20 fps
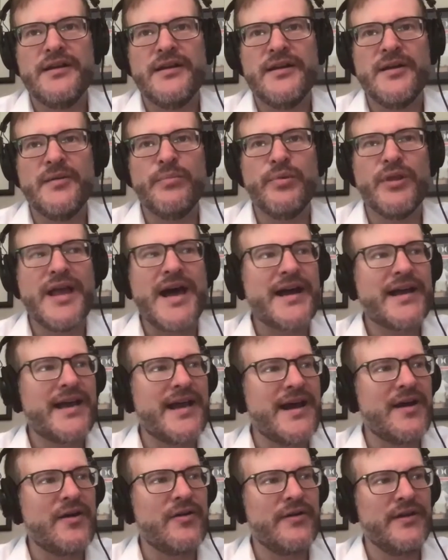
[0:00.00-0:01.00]

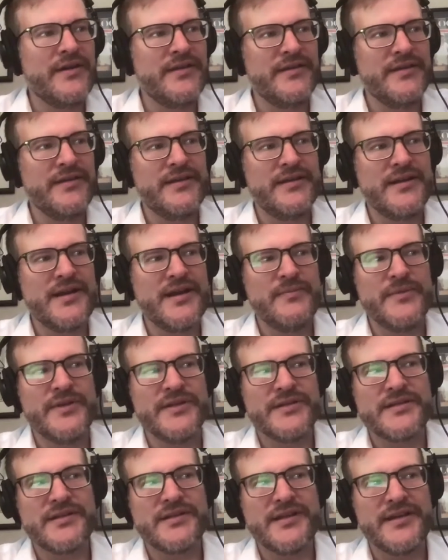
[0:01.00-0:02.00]
blackout and then 9
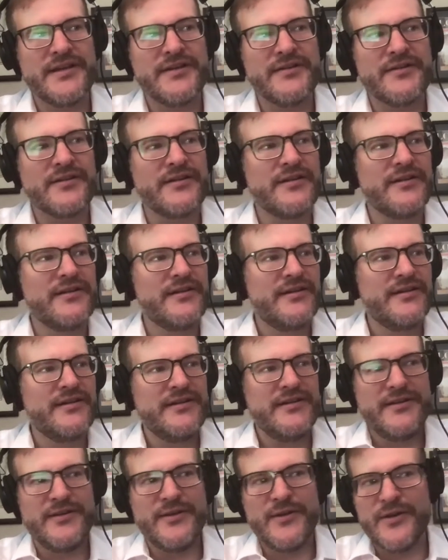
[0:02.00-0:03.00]
months later,
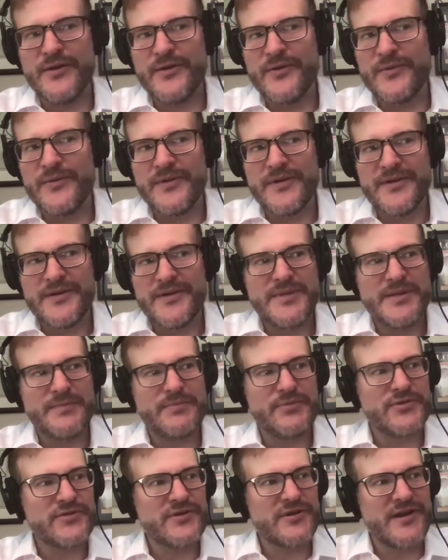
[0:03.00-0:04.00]

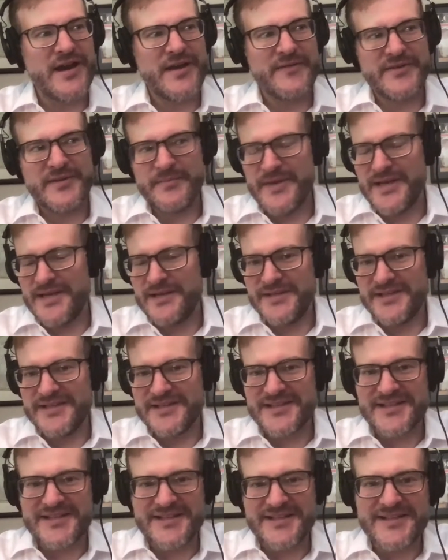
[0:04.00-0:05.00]
people start having
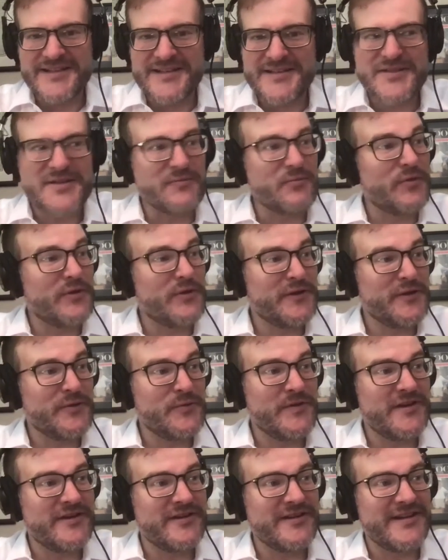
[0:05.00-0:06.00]
babies. It's a really
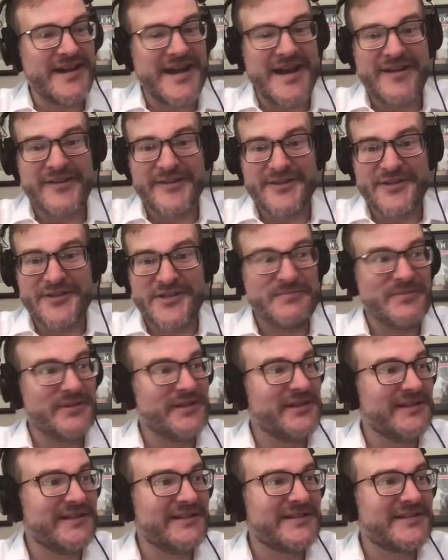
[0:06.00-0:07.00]
weird analogy,
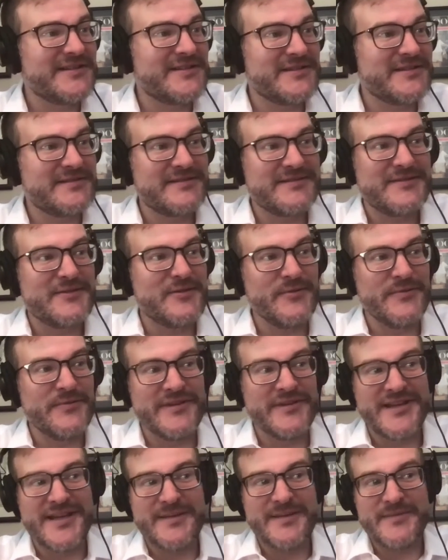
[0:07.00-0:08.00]
but it's the only
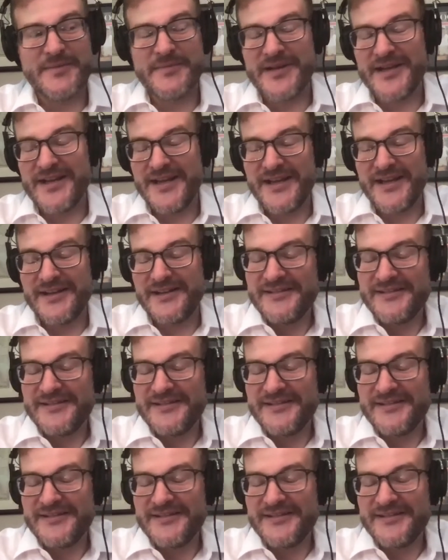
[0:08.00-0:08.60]
one that came to my head.